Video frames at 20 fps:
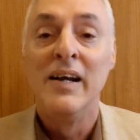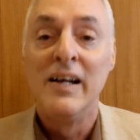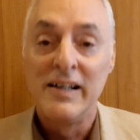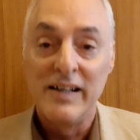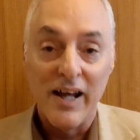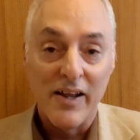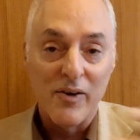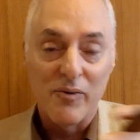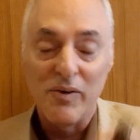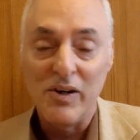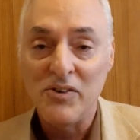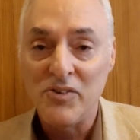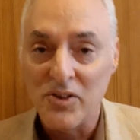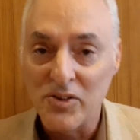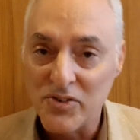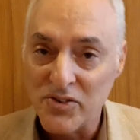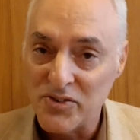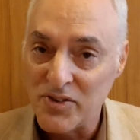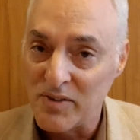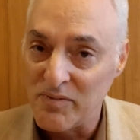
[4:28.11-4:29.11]
Now, the
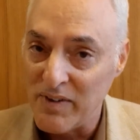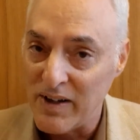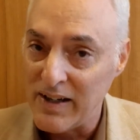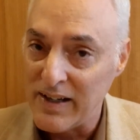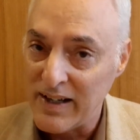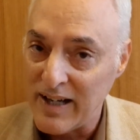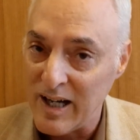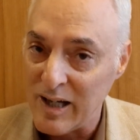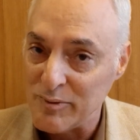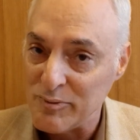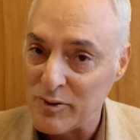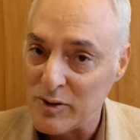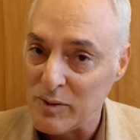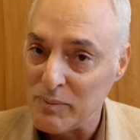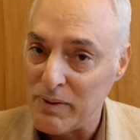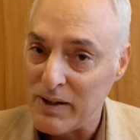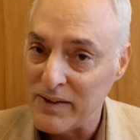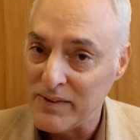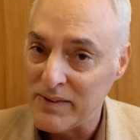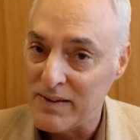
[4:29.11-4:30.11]
researchers are very careful
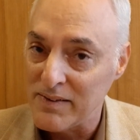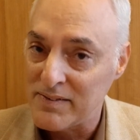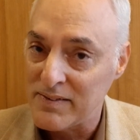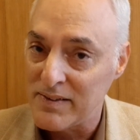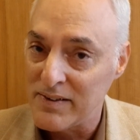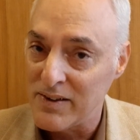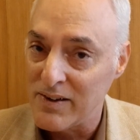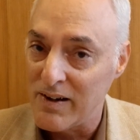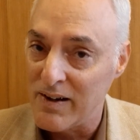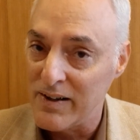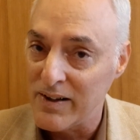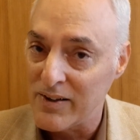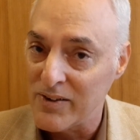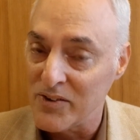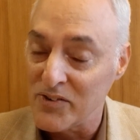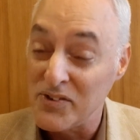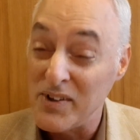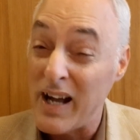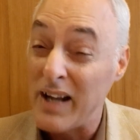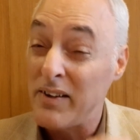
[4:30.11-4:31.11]
about this in their
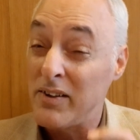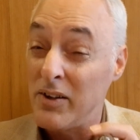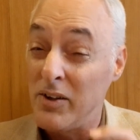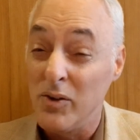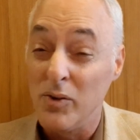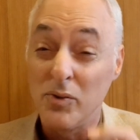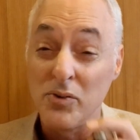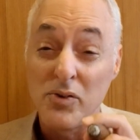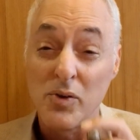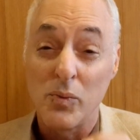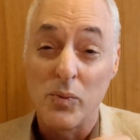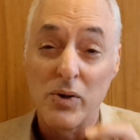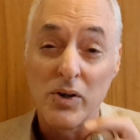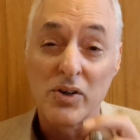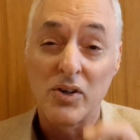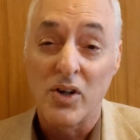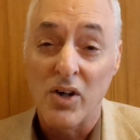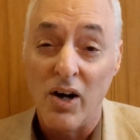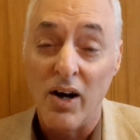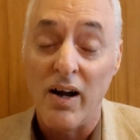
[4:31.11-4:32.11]
articles not to use the
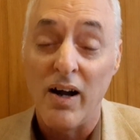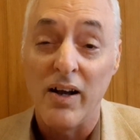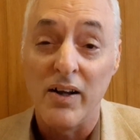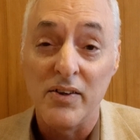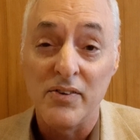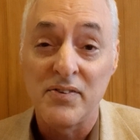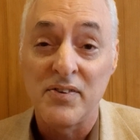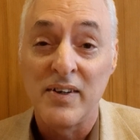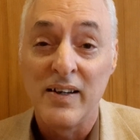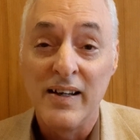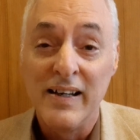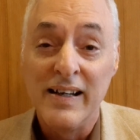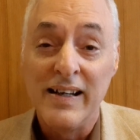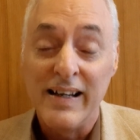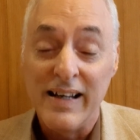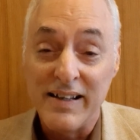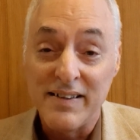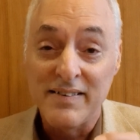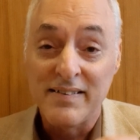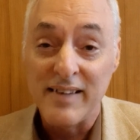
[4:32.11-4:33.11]
word cause
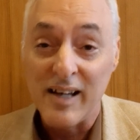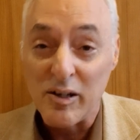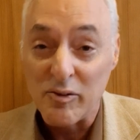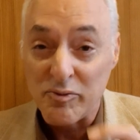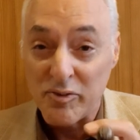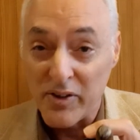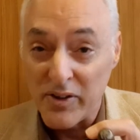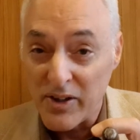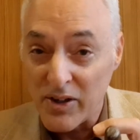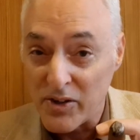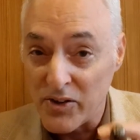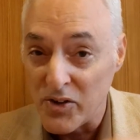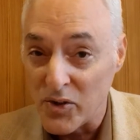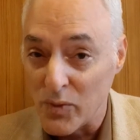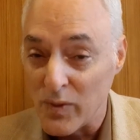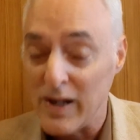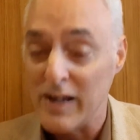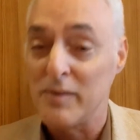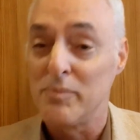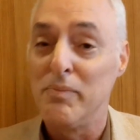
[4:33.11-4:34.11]
itself in their
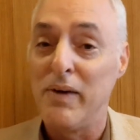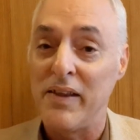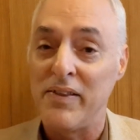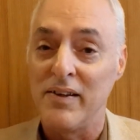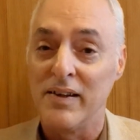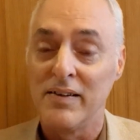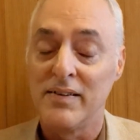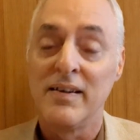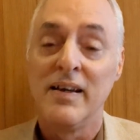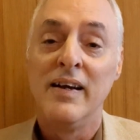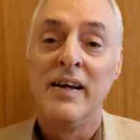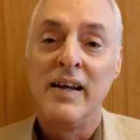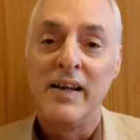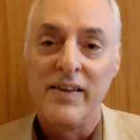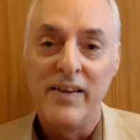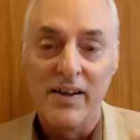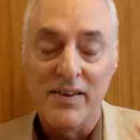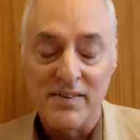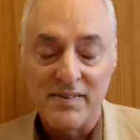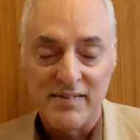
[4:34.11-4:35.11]
direct methods.
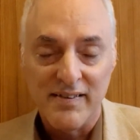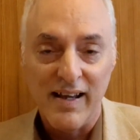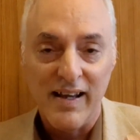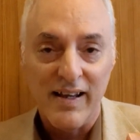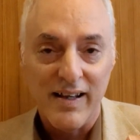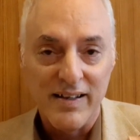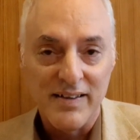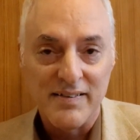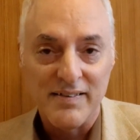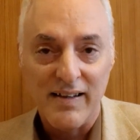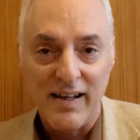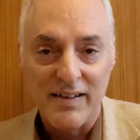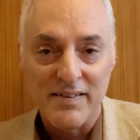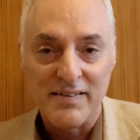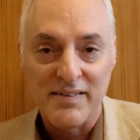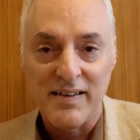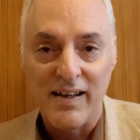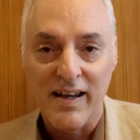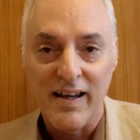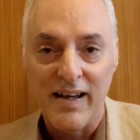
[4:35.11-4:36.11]
They'll st- instead
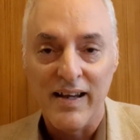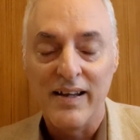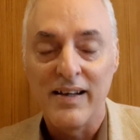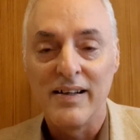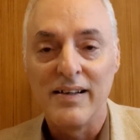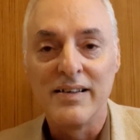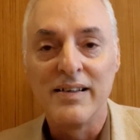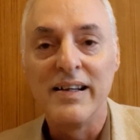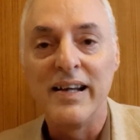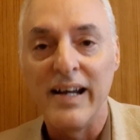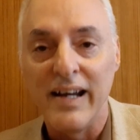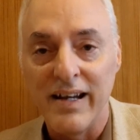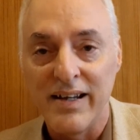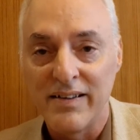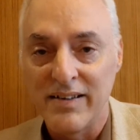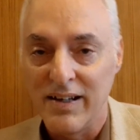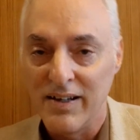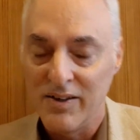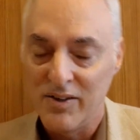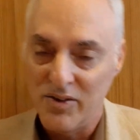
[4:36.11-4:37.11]
say
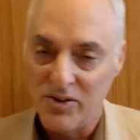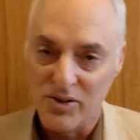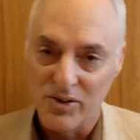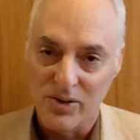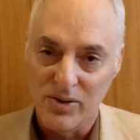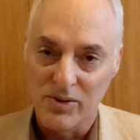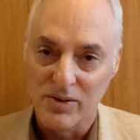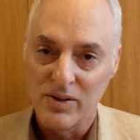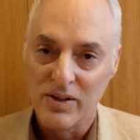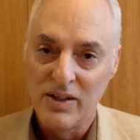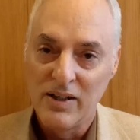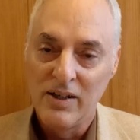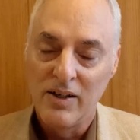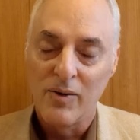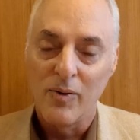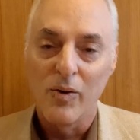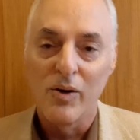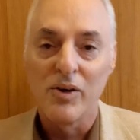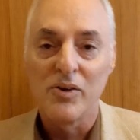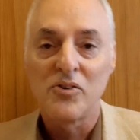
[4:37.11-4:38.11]
linked to
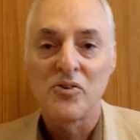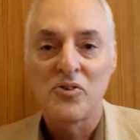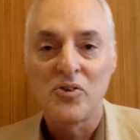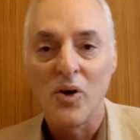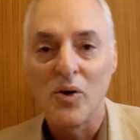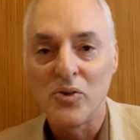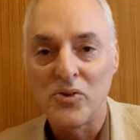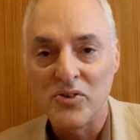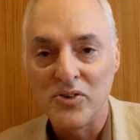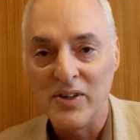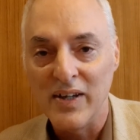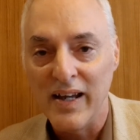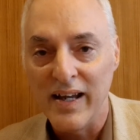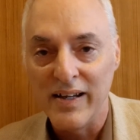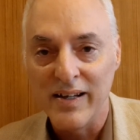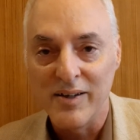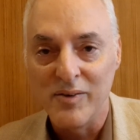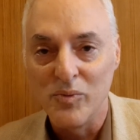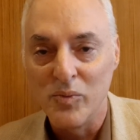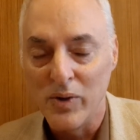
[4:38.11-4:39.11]
or
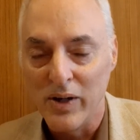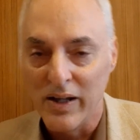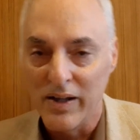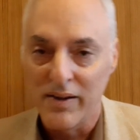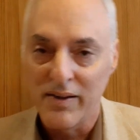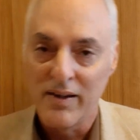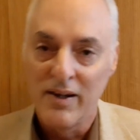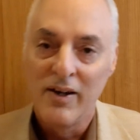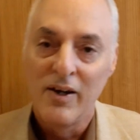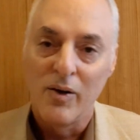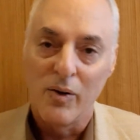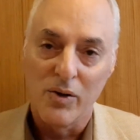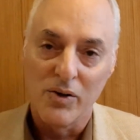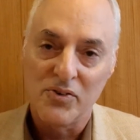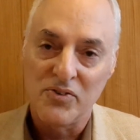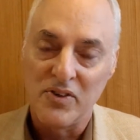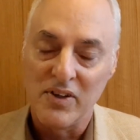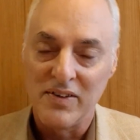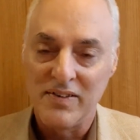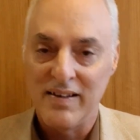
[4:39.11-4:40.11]
associated with or
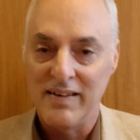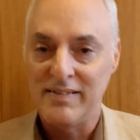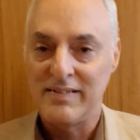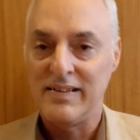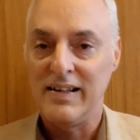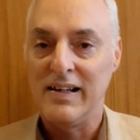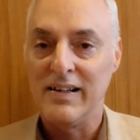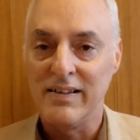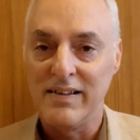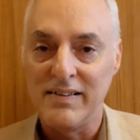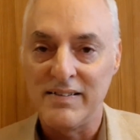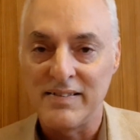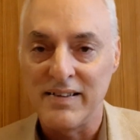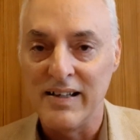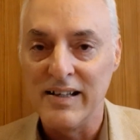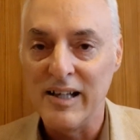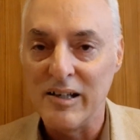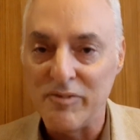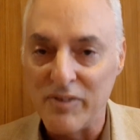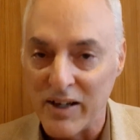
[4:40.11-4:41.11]
statistically
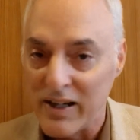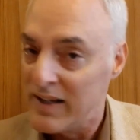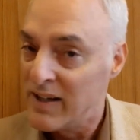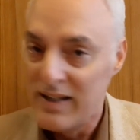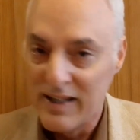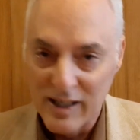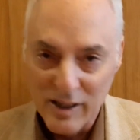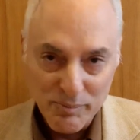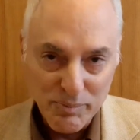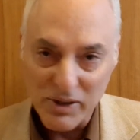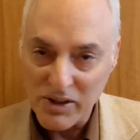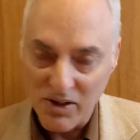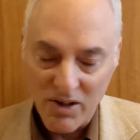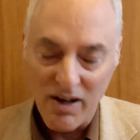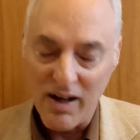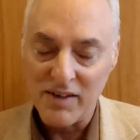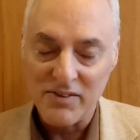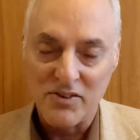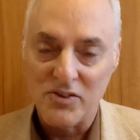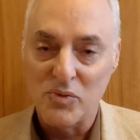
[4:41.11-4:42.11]
significant. But
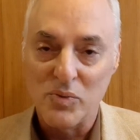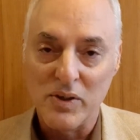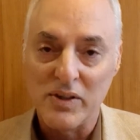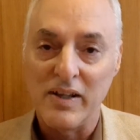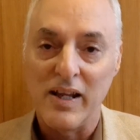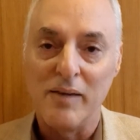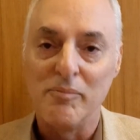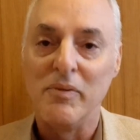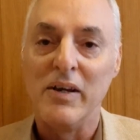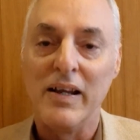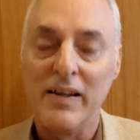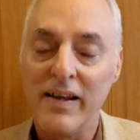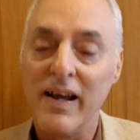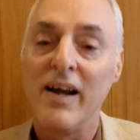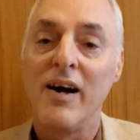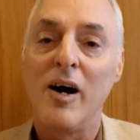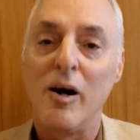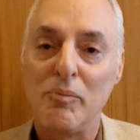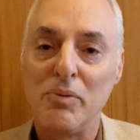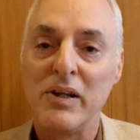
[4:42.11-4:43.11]
cause is what they mean. They
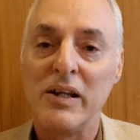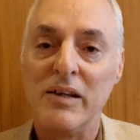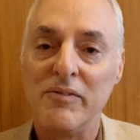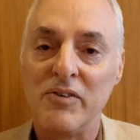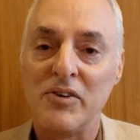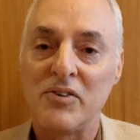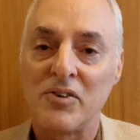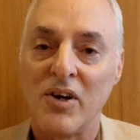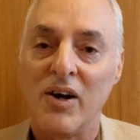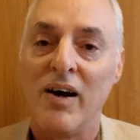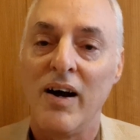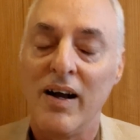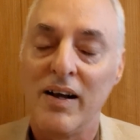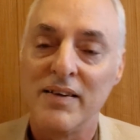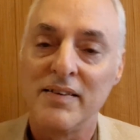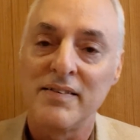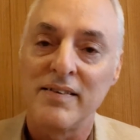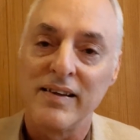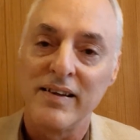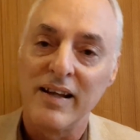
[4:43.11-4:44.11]
all believe it's
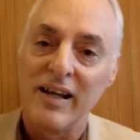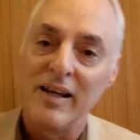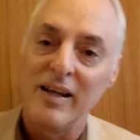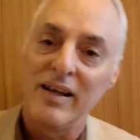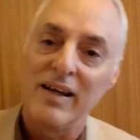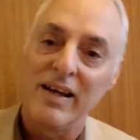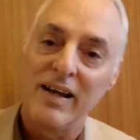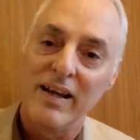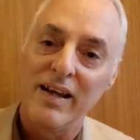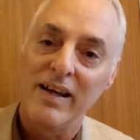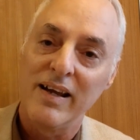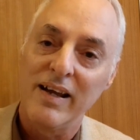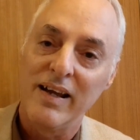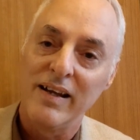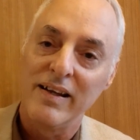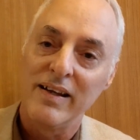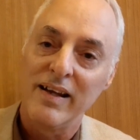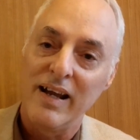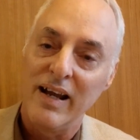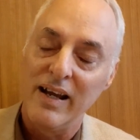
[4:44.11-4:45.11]
cause, and they
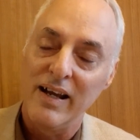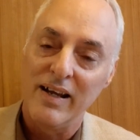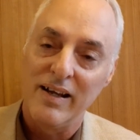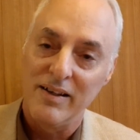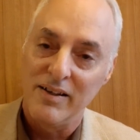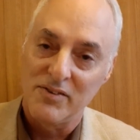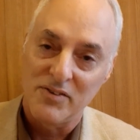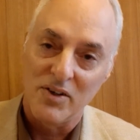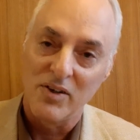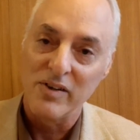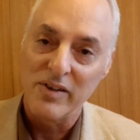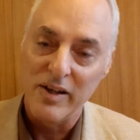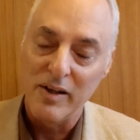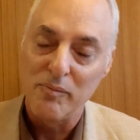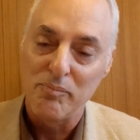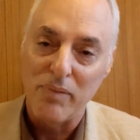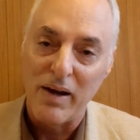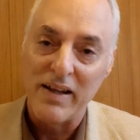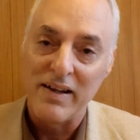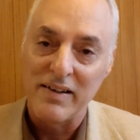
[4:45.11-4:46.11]
and certainly
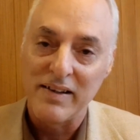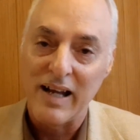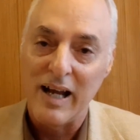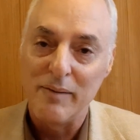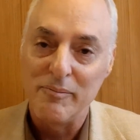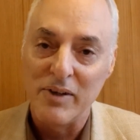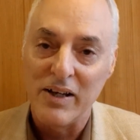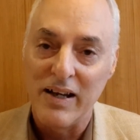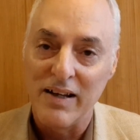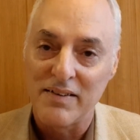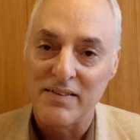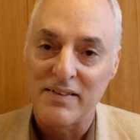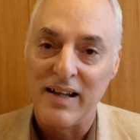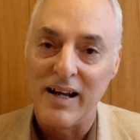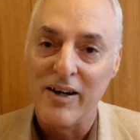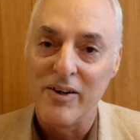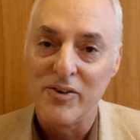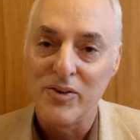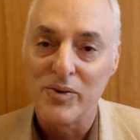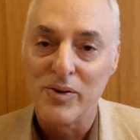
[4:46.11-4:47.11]
by the time it gets
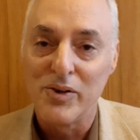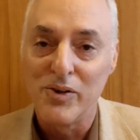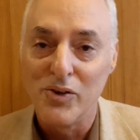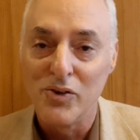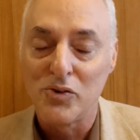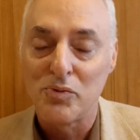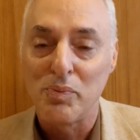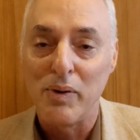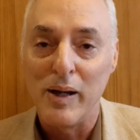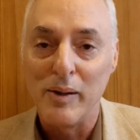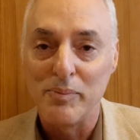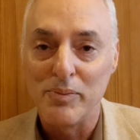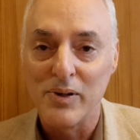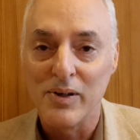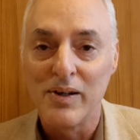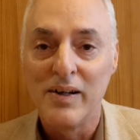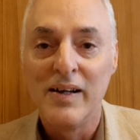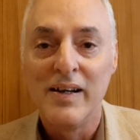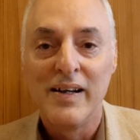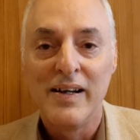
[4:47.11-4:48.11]
down to a
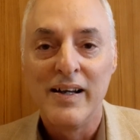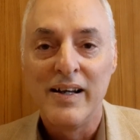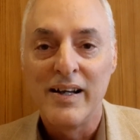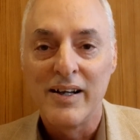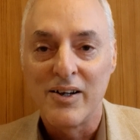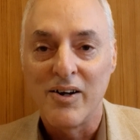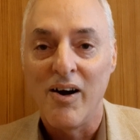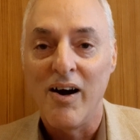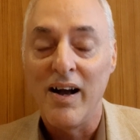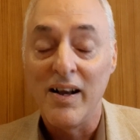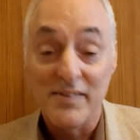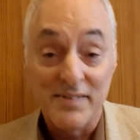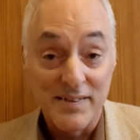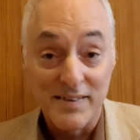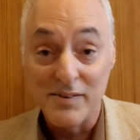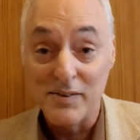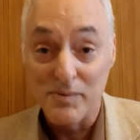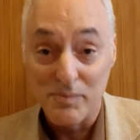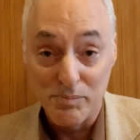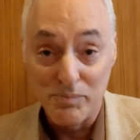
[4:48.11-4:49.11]
newspaper, cause
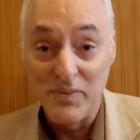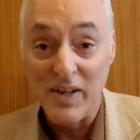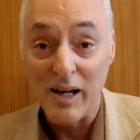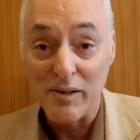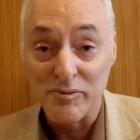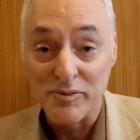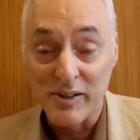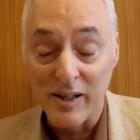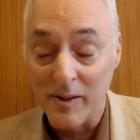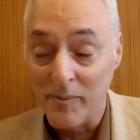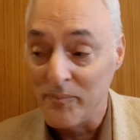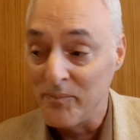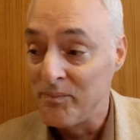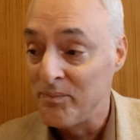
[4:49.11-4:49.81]
is definite.